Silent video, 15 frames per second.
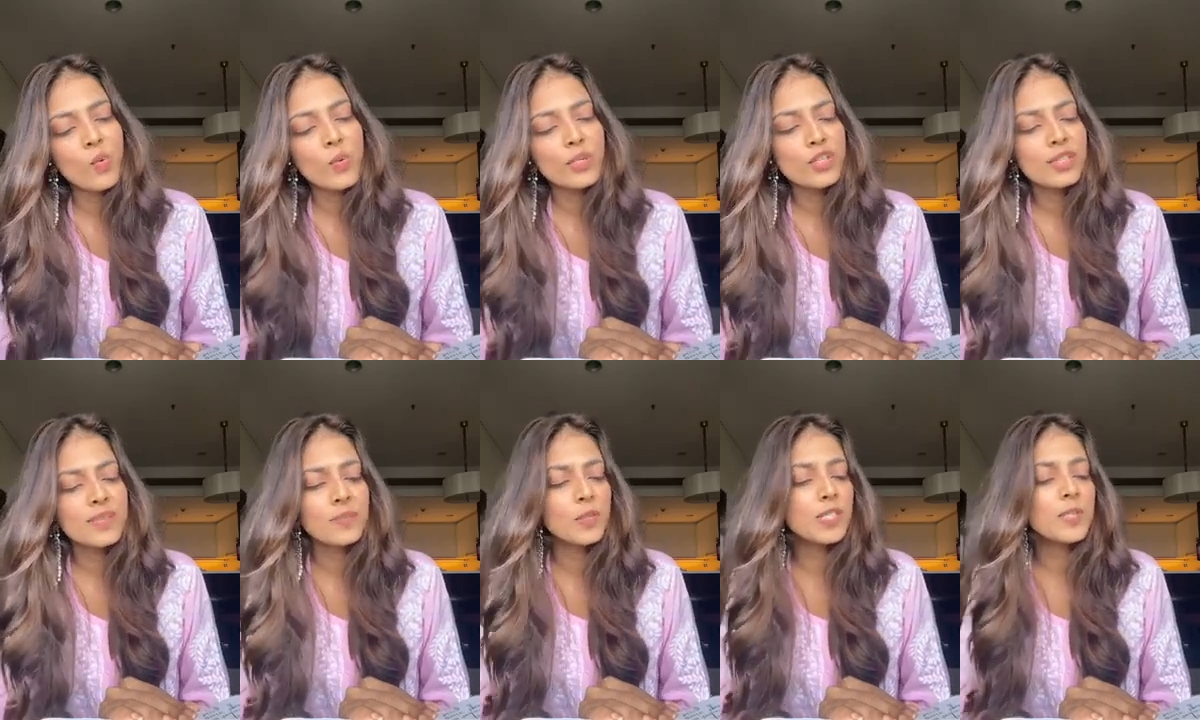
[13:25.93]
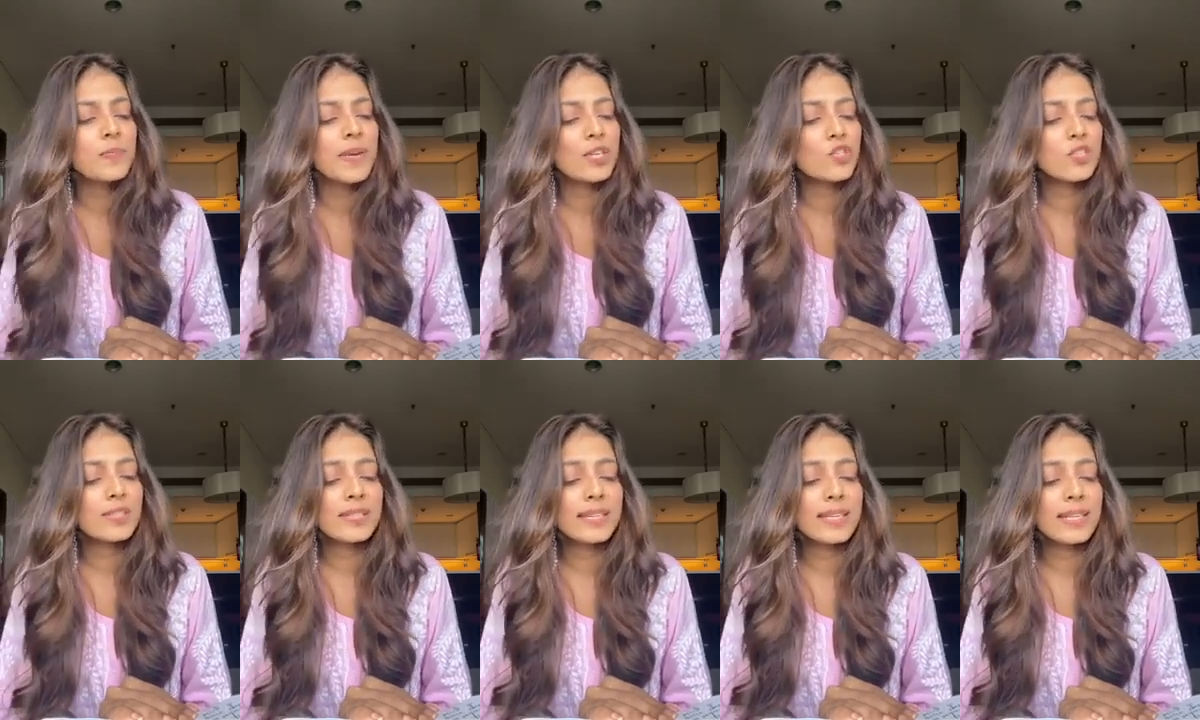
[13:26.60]
Which is the most
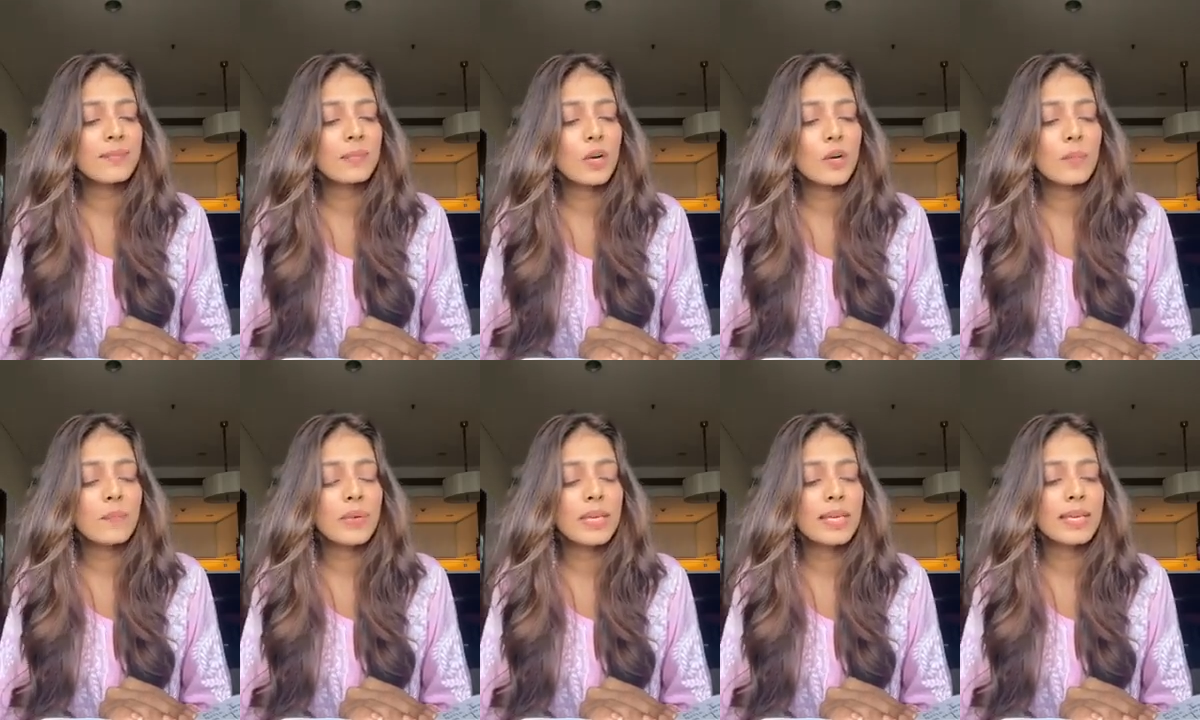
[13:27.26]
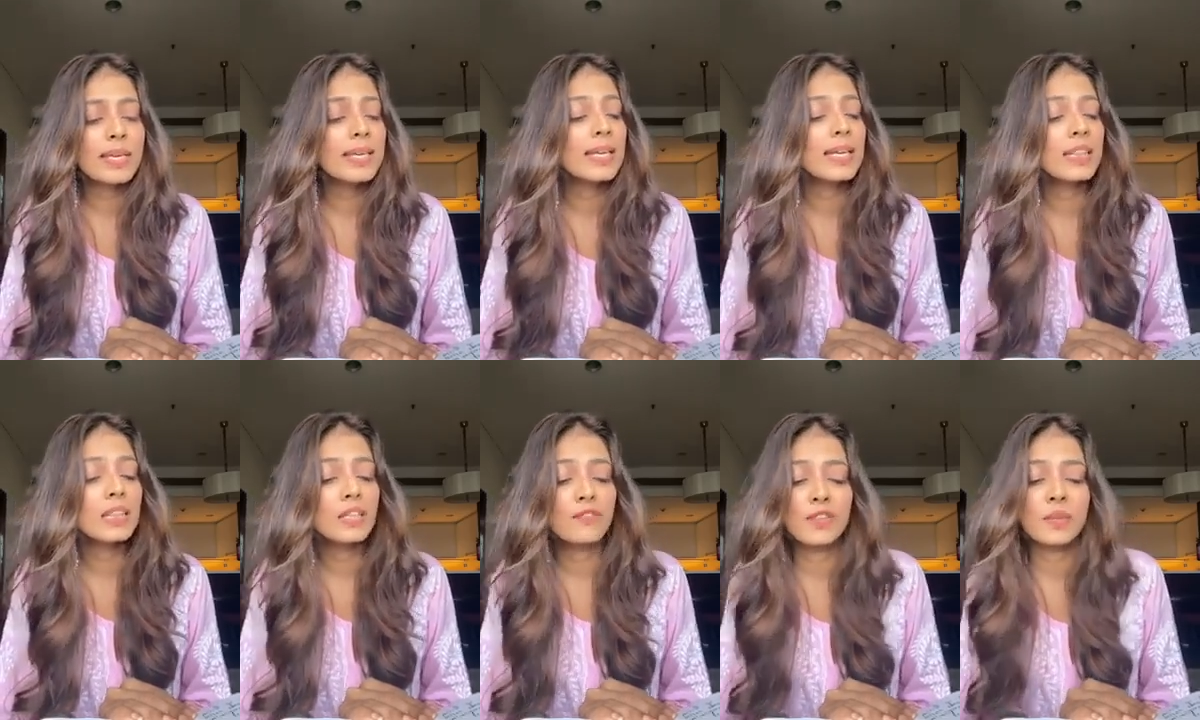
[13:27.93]
special thing about being
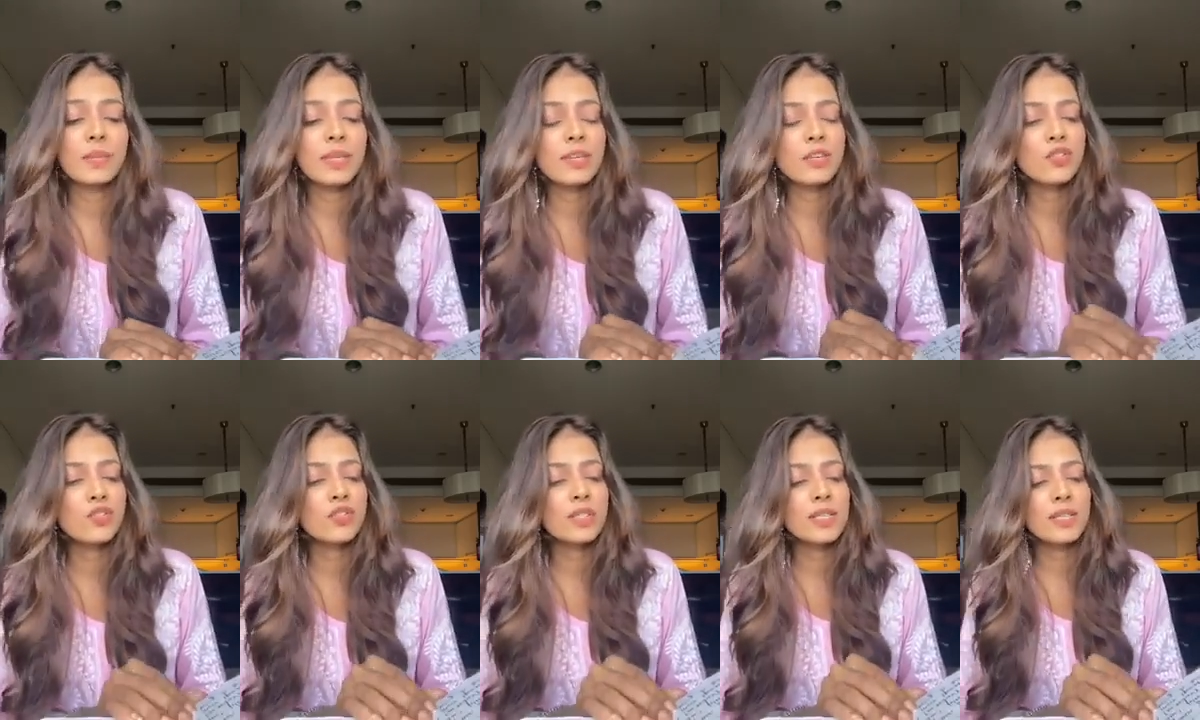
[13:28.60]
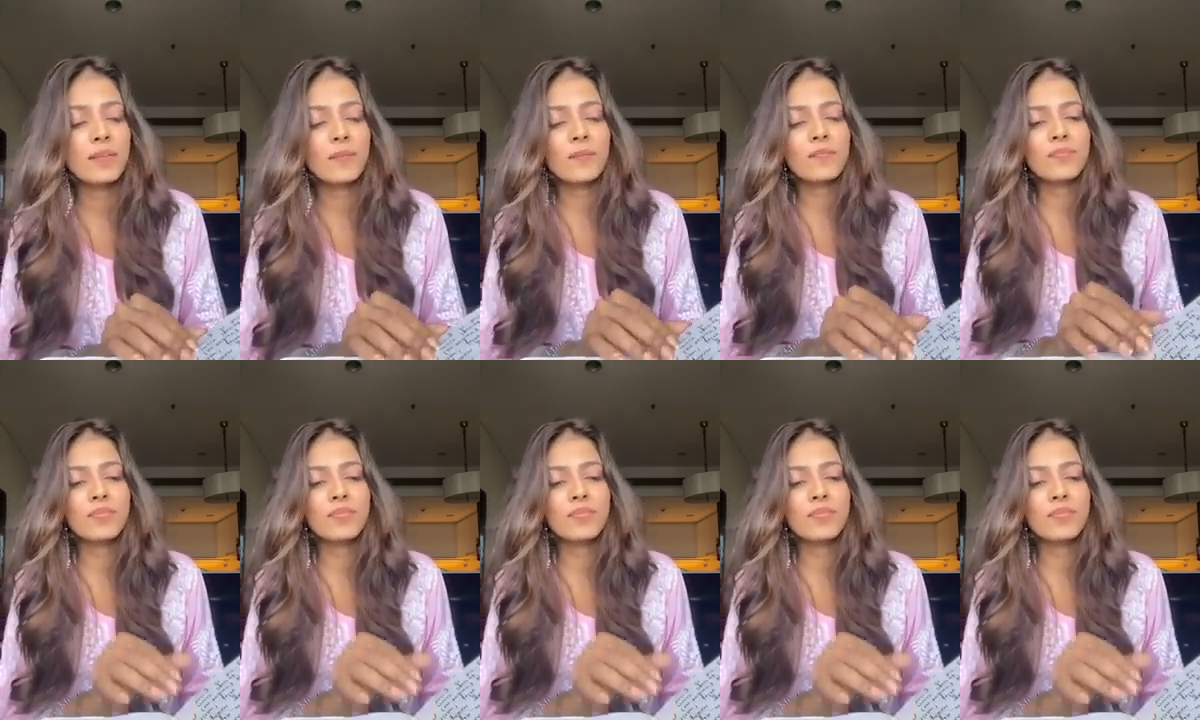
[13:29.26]
in the film industry?